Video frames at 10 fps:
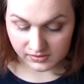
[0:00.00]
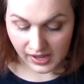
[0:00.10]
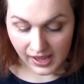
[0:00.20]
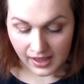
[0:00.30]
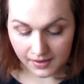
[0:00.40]

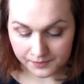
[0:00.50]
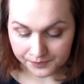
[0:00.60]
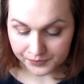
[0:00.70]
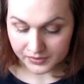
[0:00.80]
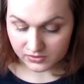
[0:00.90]
Tear,
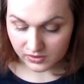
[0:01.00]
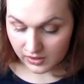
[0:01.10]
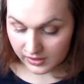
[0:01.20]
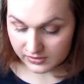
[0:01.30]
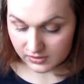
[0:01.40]

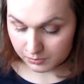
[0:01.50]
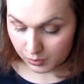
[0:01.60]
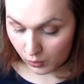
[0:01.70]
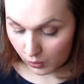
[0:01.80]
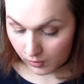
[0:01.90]
slide,
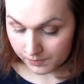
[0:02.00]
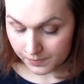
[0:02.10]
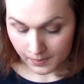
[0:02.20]
pour.